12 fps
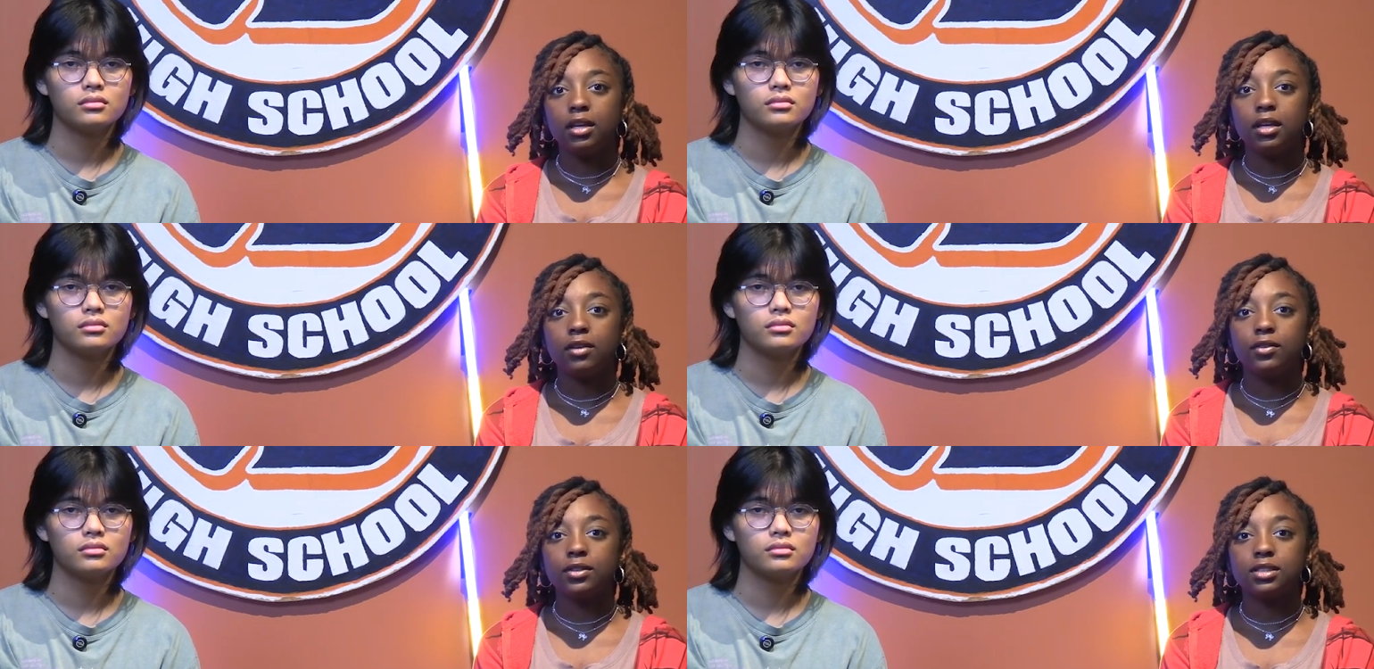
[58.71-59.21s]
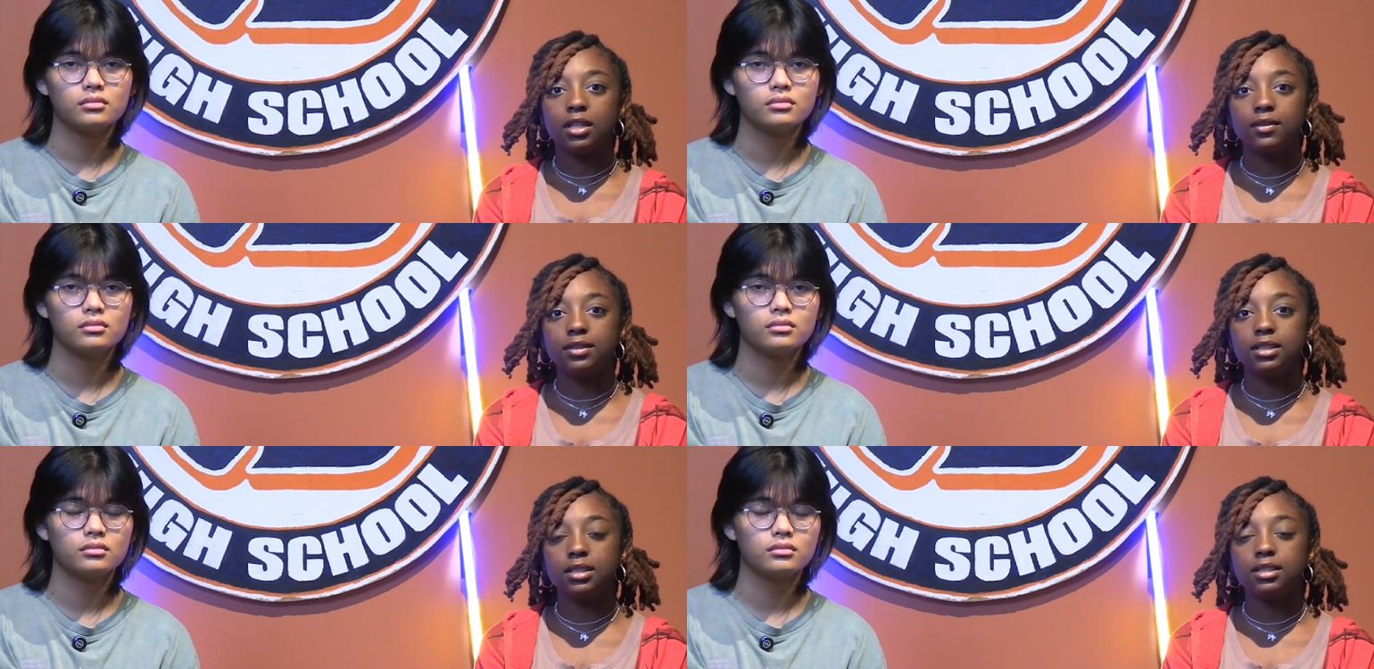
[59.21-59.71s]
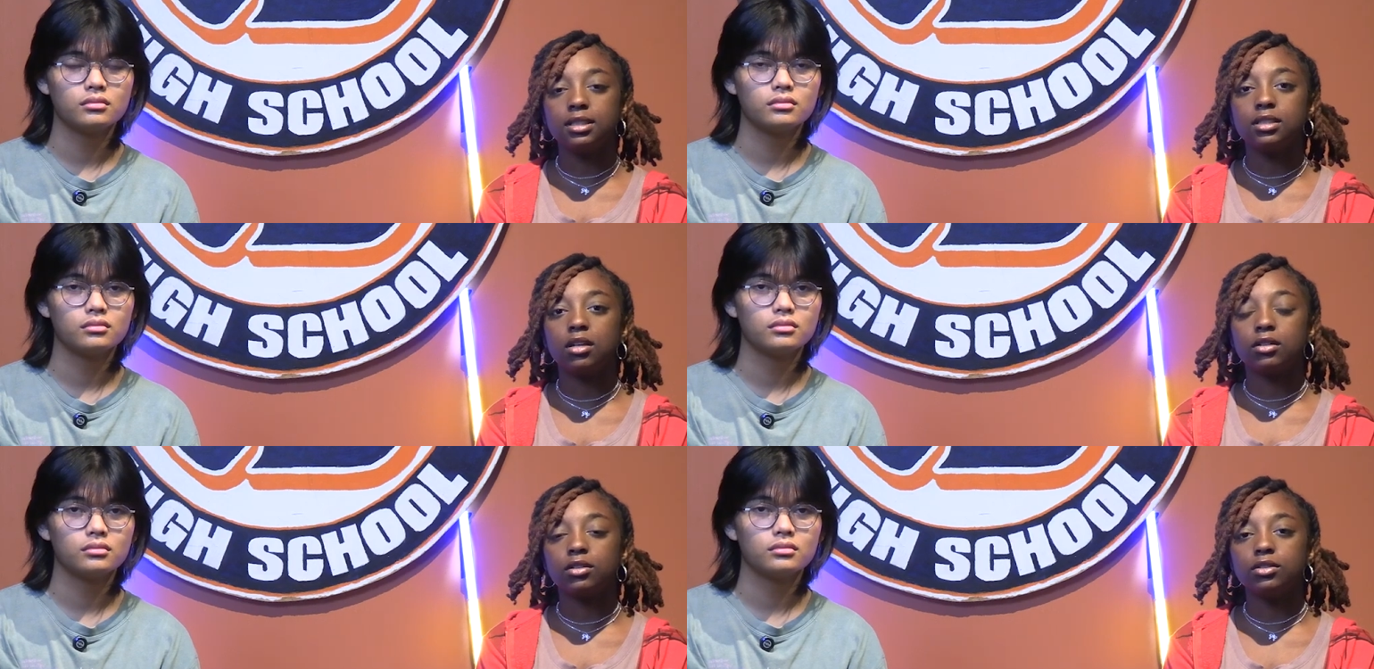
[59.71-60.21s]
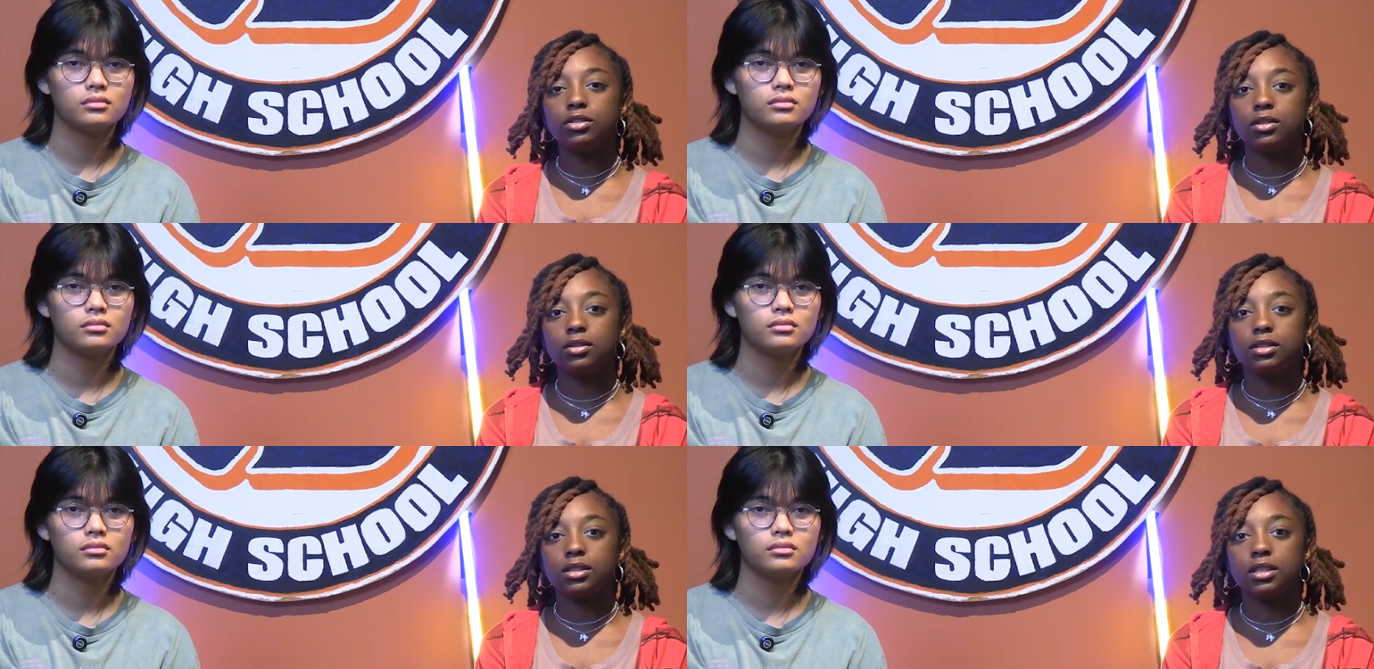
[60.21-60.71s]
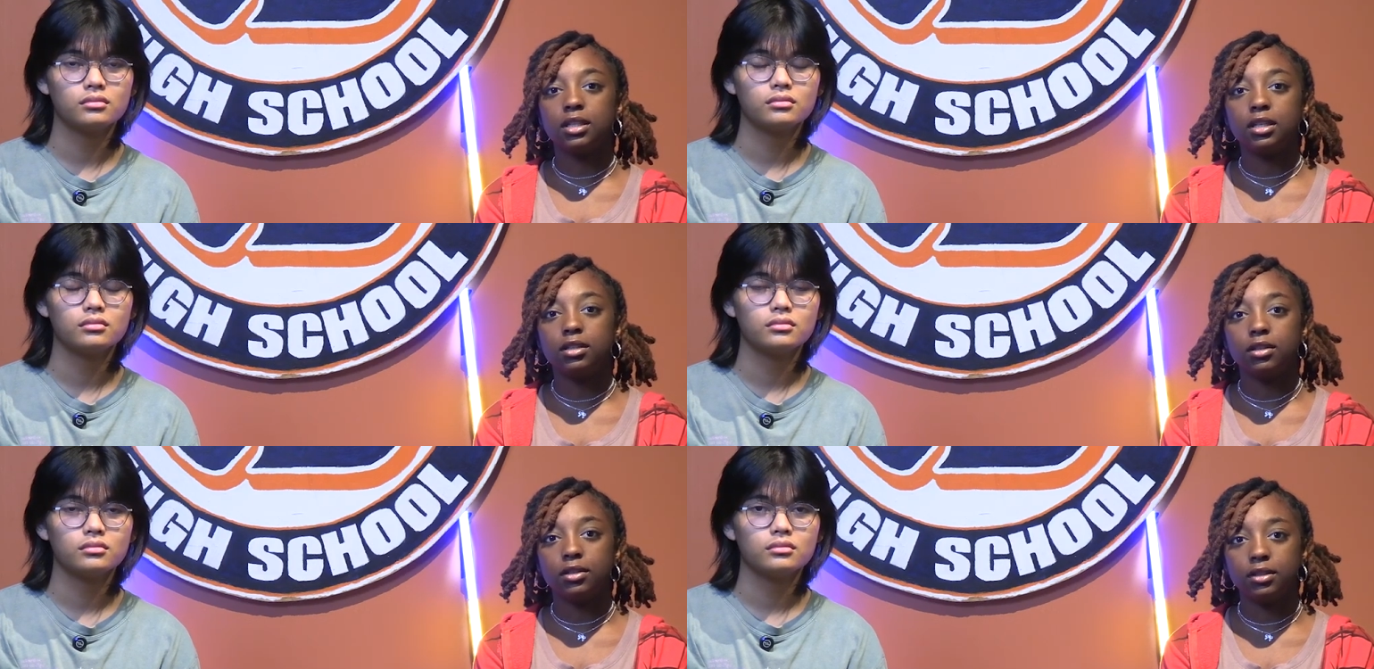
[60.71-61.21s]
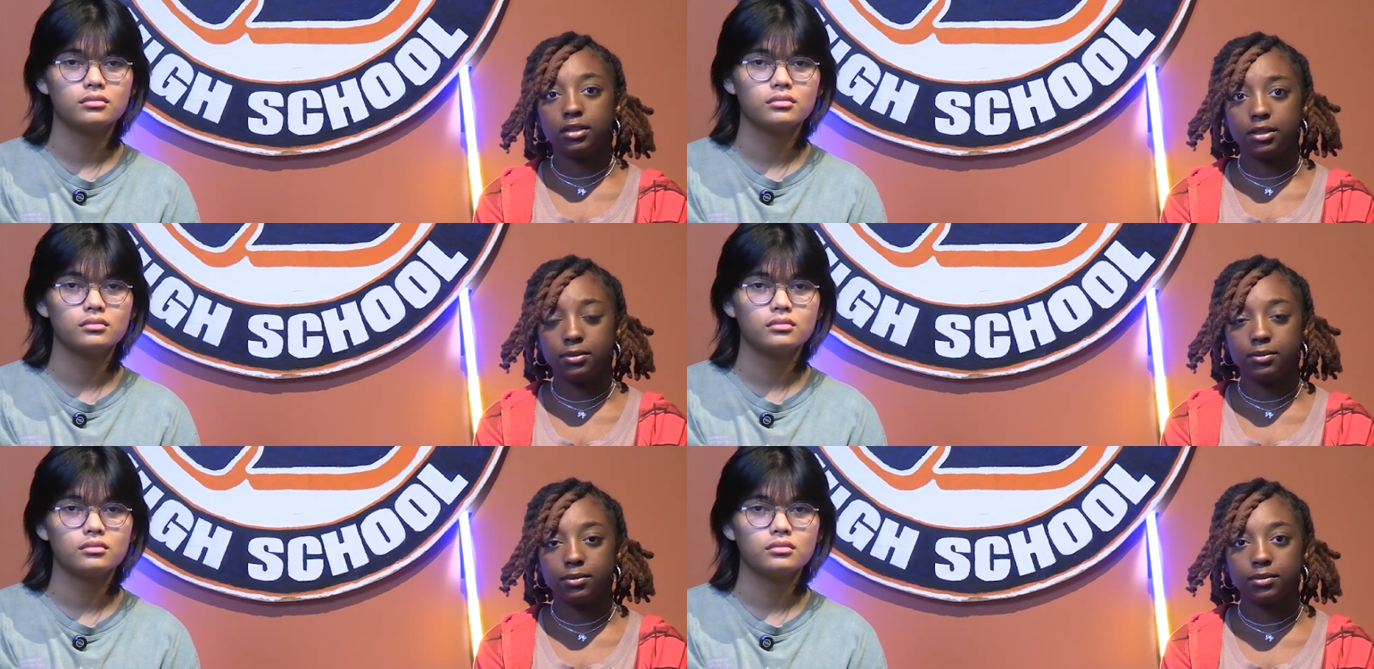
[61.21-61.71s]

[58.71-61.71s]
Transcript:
Speaker 1: If you're 17, see Dr. Jones in the E13.